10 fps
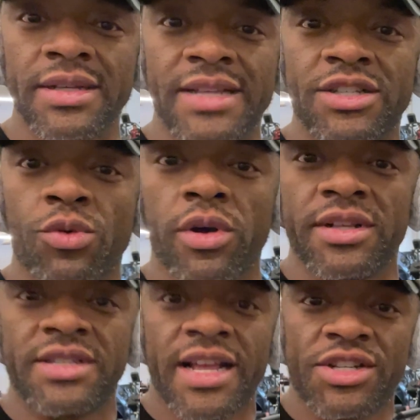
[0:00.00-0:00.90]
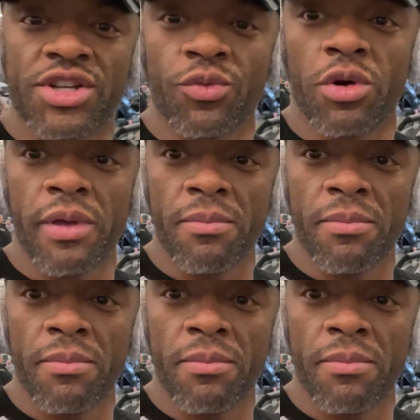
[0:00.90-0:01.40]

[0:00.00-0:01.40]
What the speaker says: because that's where the tension will be